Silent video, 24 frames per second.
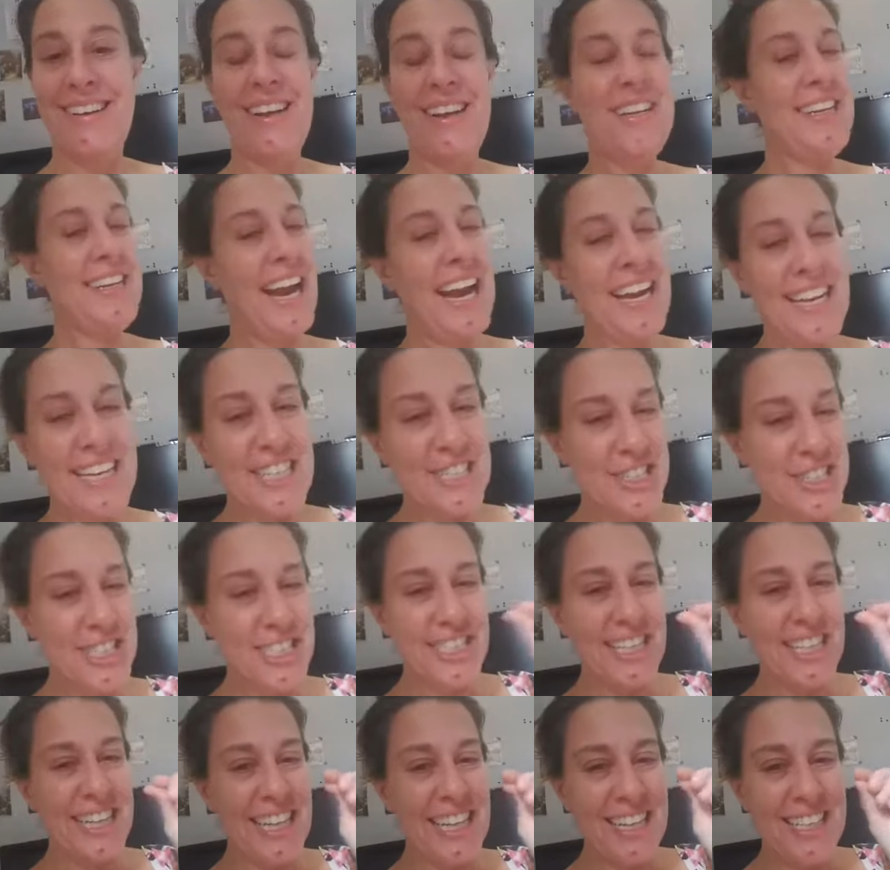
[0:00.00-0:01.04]
And it's just the
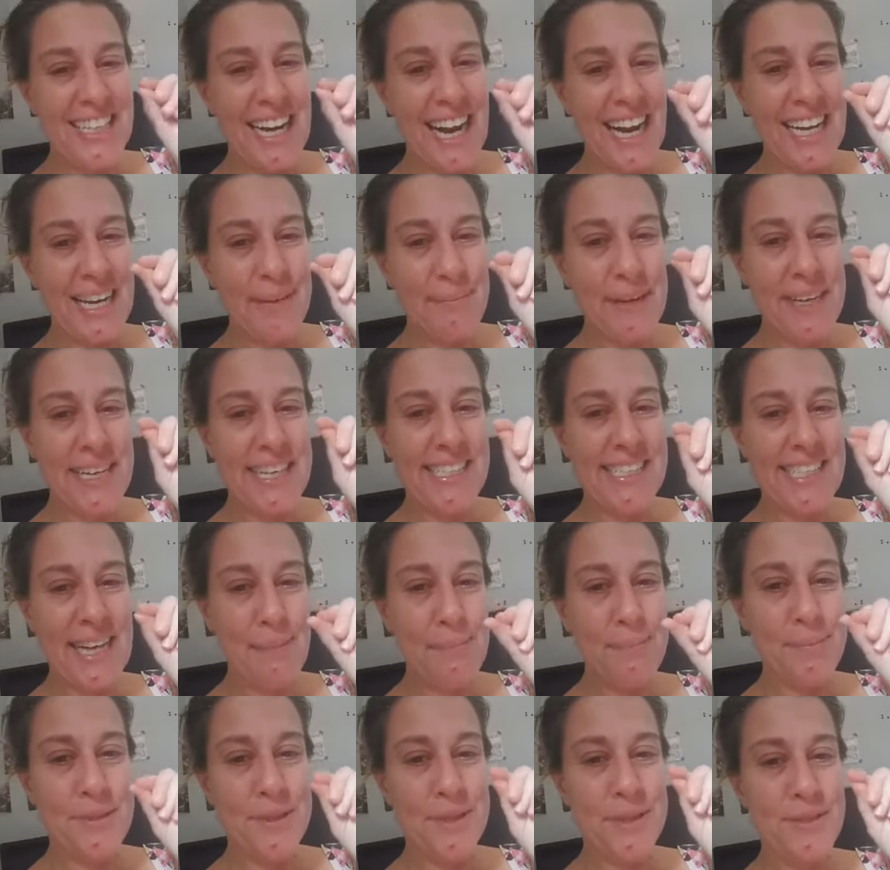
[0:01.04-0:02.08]
little tiny bitty
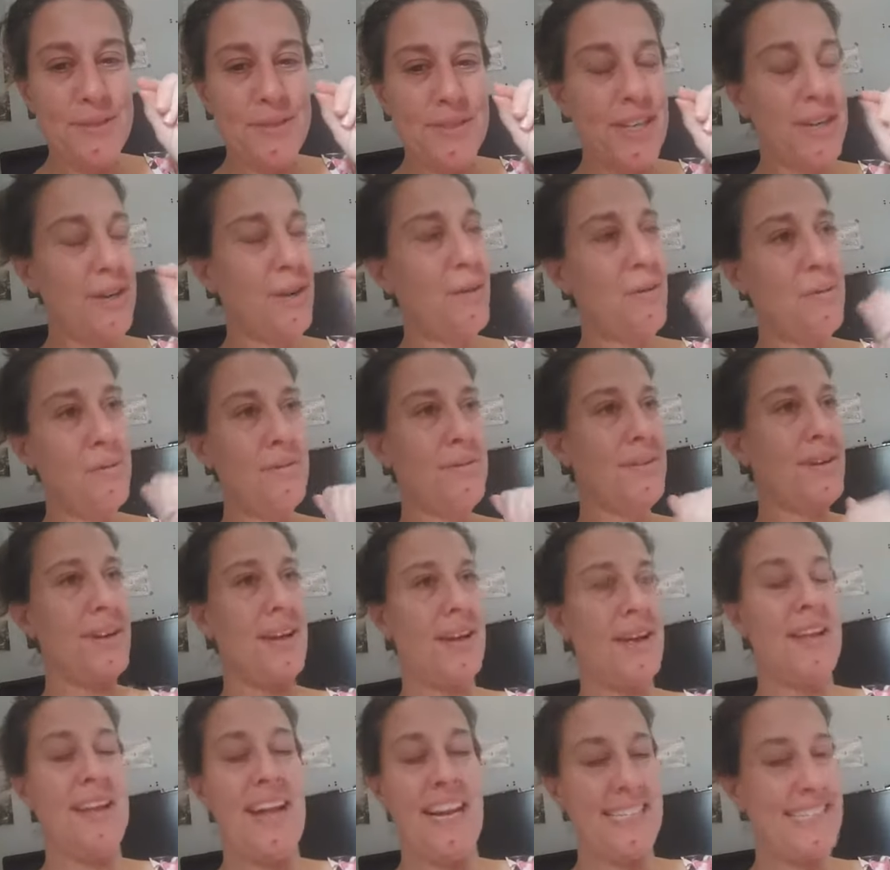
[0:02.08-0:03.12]
steps, you know.
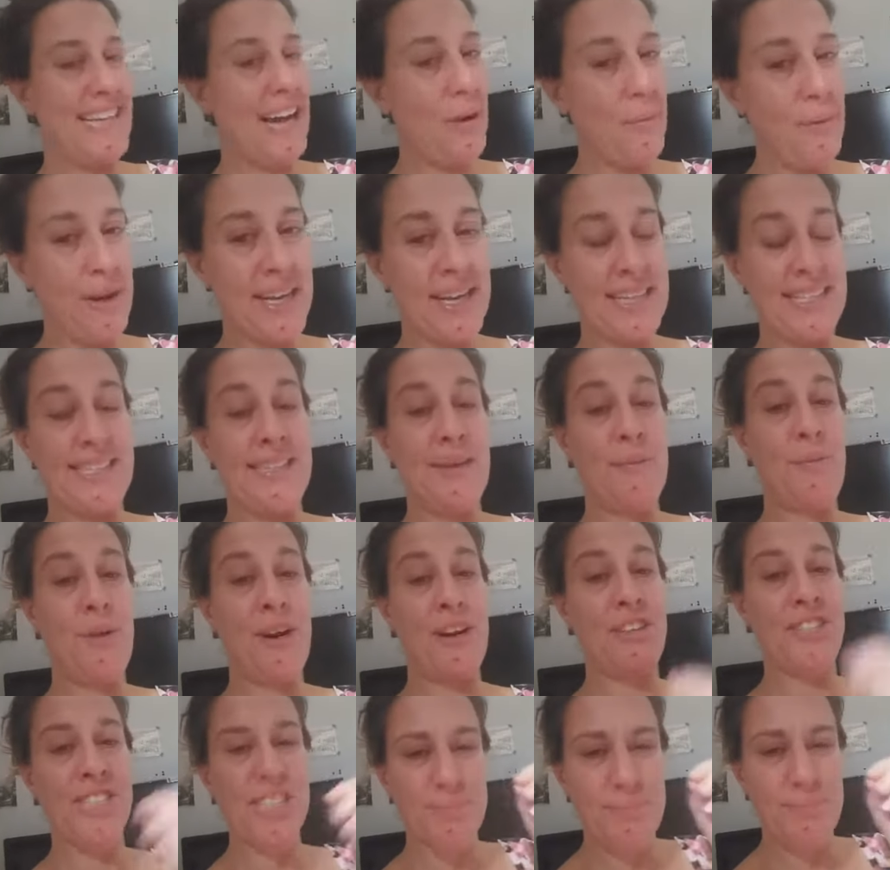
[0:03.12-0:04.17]
That's how we get somewhere,
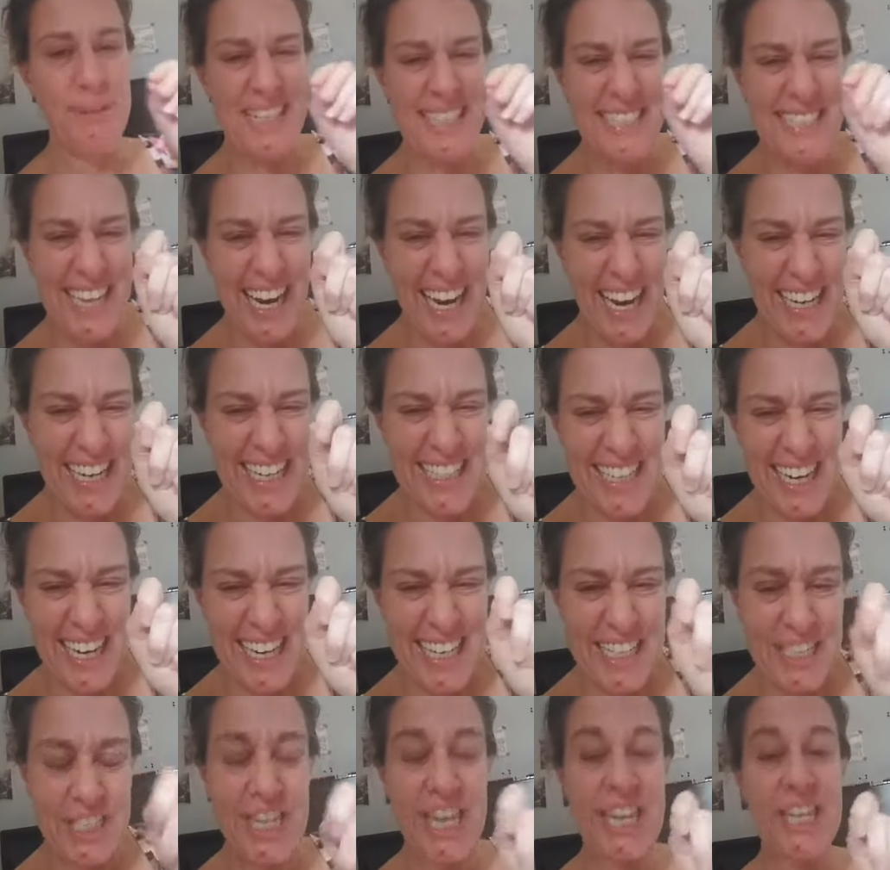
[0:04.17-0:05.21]
just by tiny, tiny
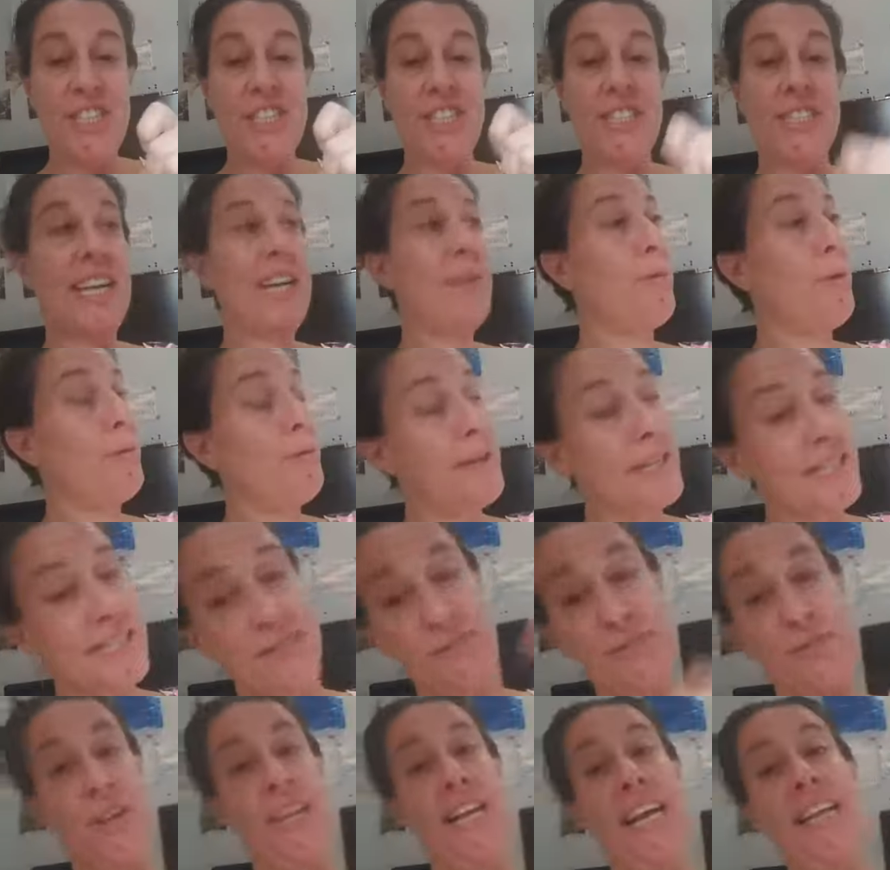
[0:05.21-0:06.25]
changes. And when we
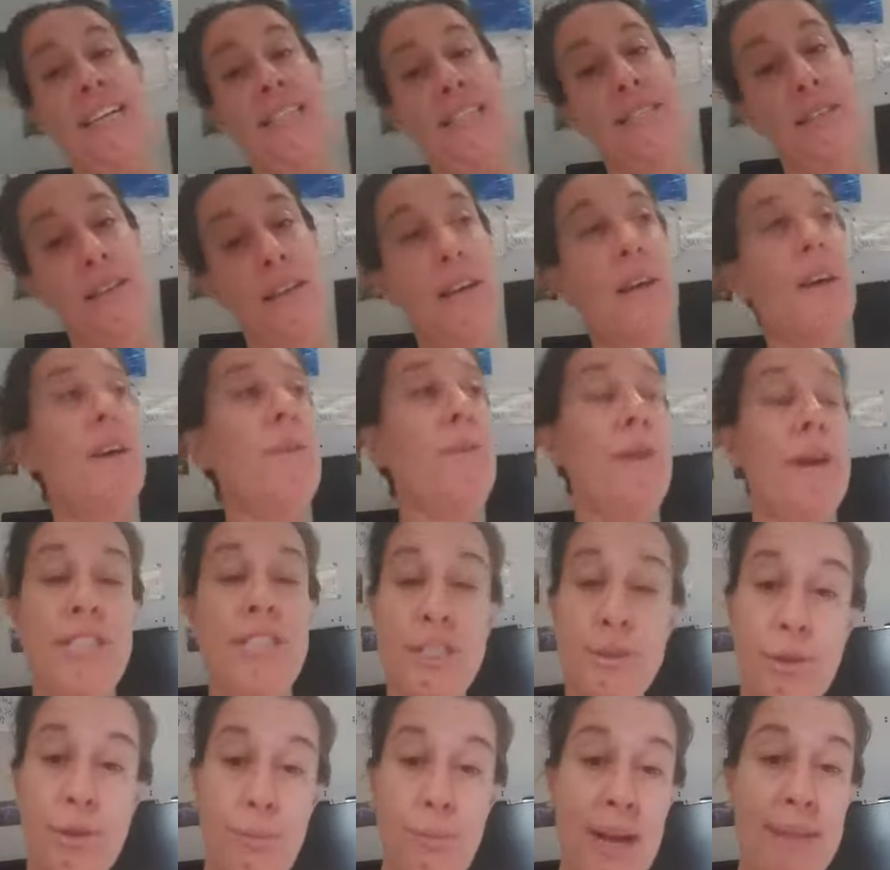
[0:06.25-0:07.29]
forget, we just
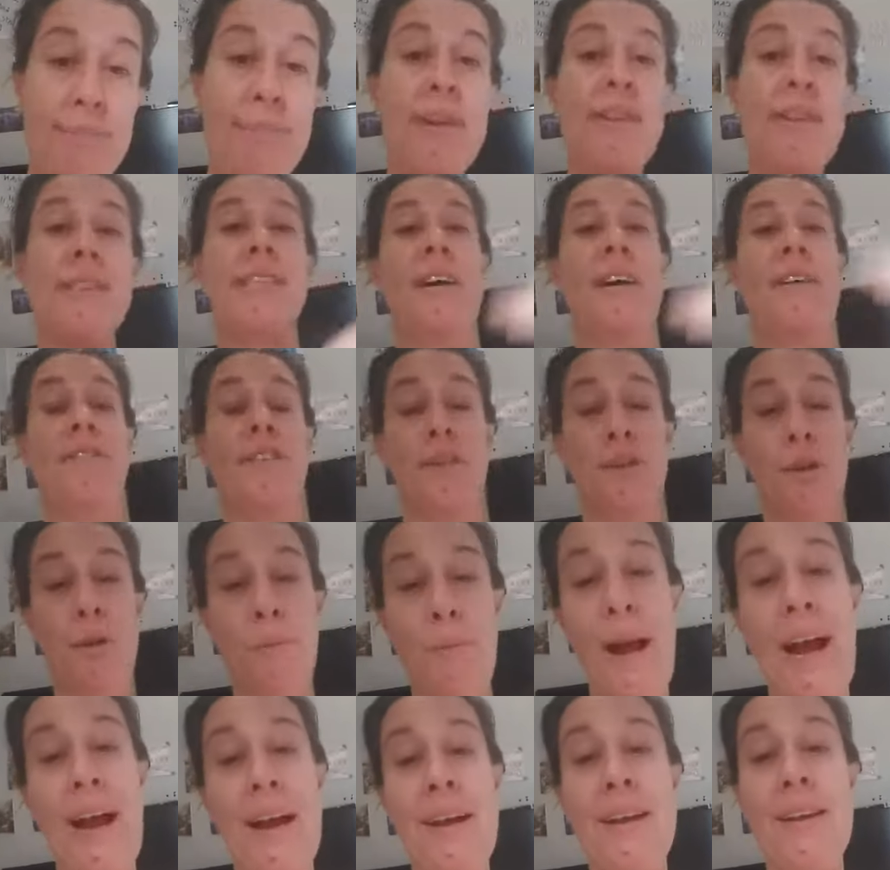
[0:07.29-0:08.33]
remind ourselves and go
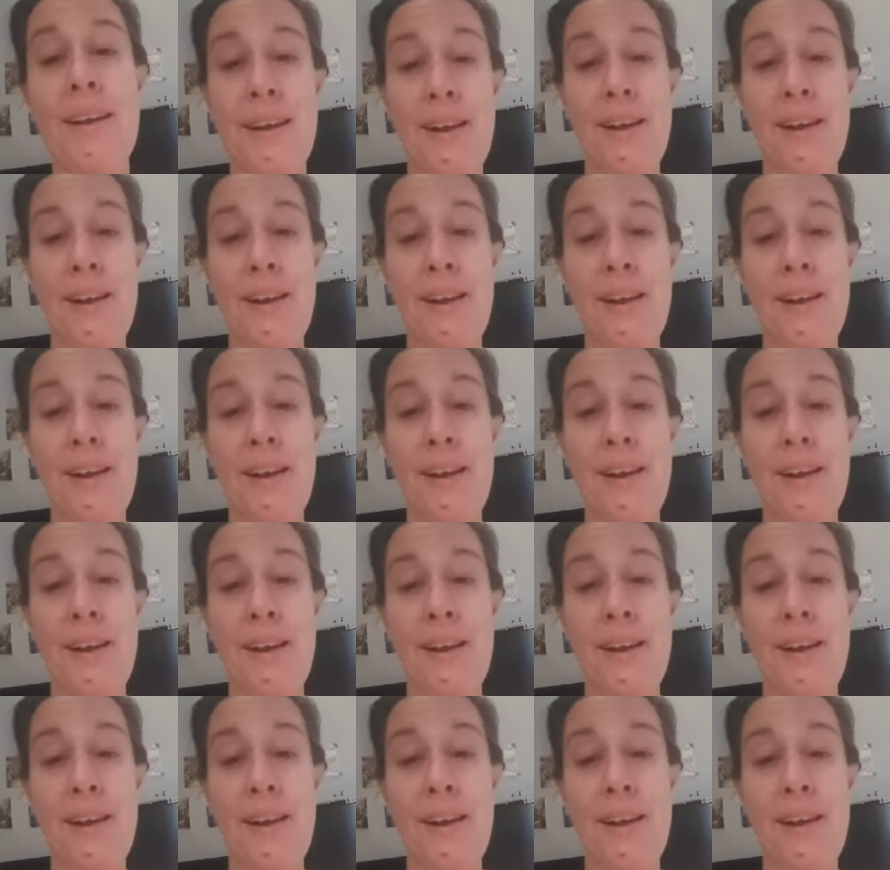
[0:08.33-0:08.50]
back.